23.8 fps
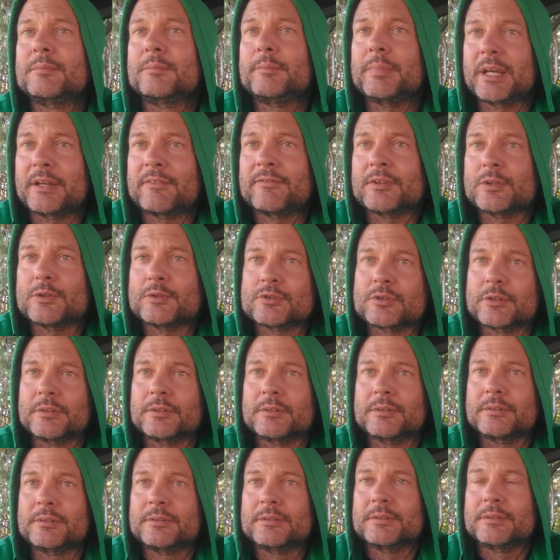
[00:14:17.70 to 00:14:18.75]
big future.
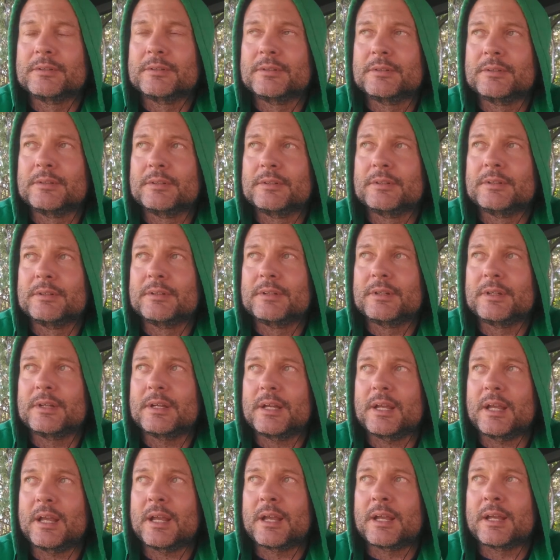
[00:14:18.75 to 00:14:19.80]

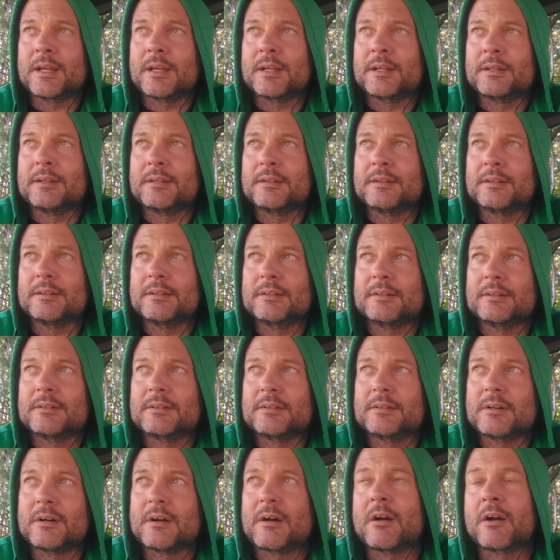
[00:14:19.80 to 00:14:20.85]
And
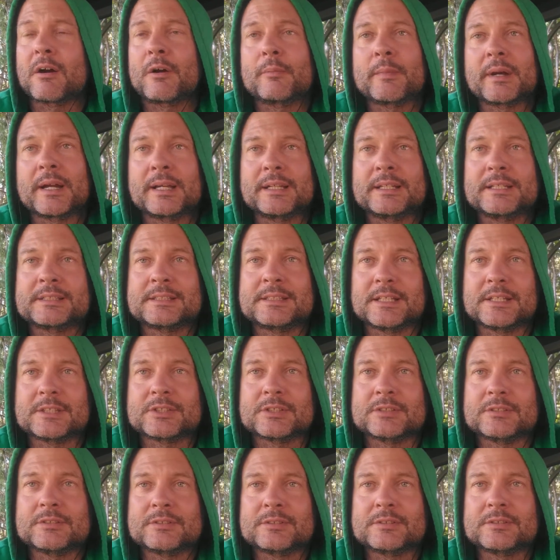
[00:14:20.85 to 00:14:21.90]
are my
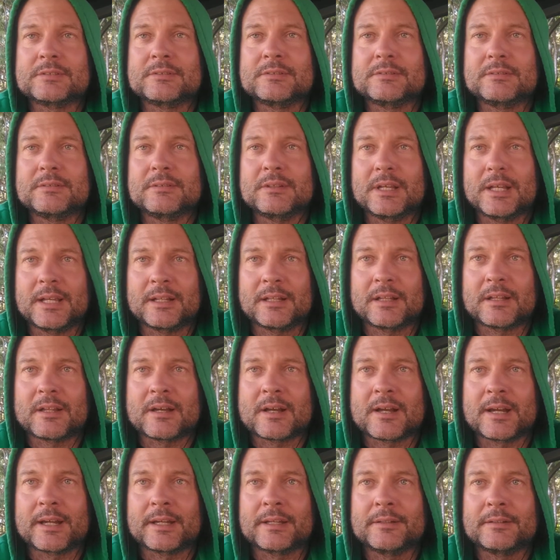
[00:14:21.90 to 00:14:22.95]
decisions in
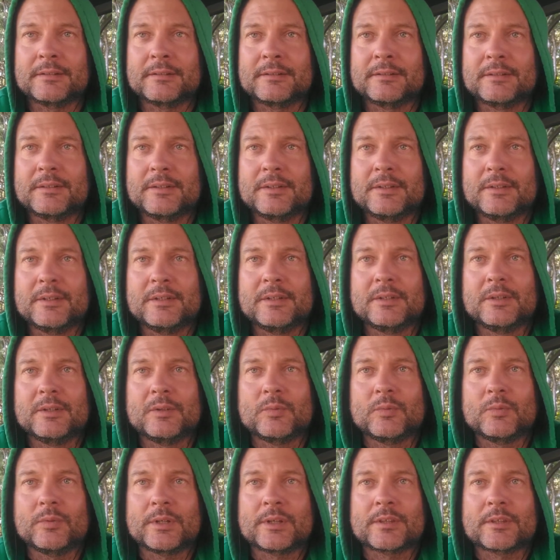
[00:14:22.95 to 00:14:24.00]
line
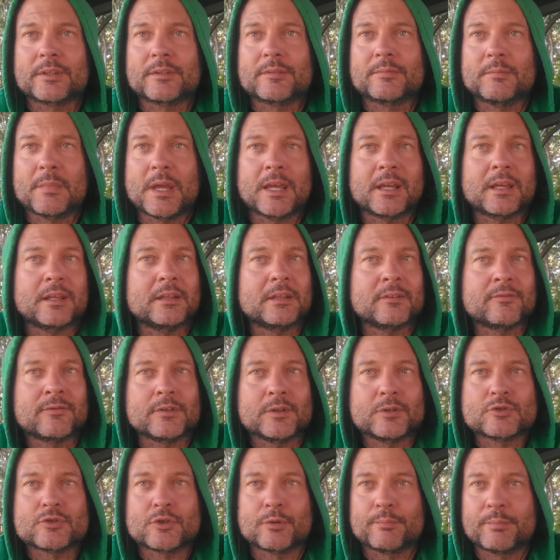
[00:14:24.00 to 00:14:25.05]
with making the
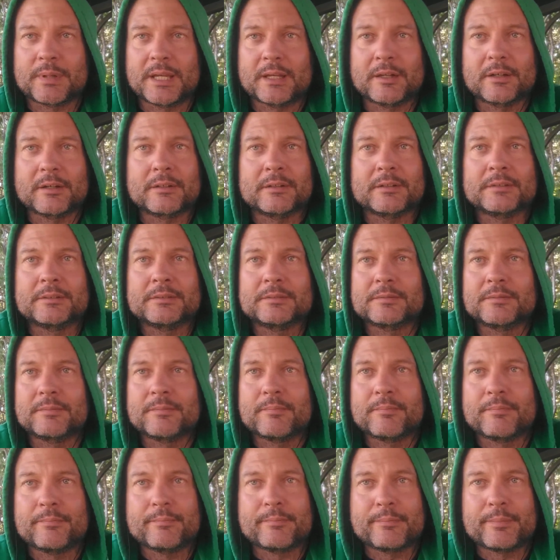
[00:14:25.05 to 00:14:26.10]
future bigger,
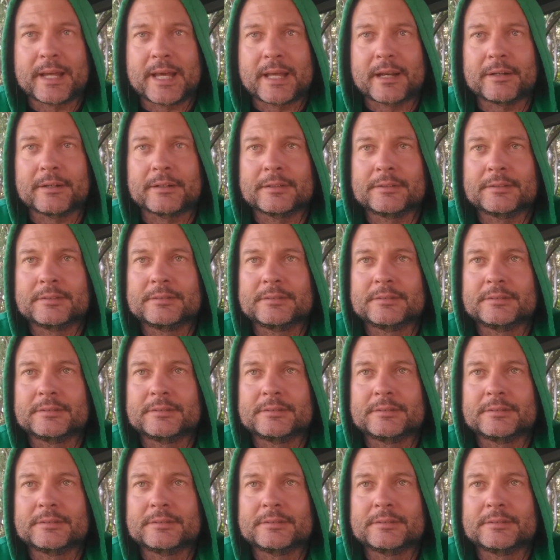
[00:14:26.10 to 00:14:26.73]
better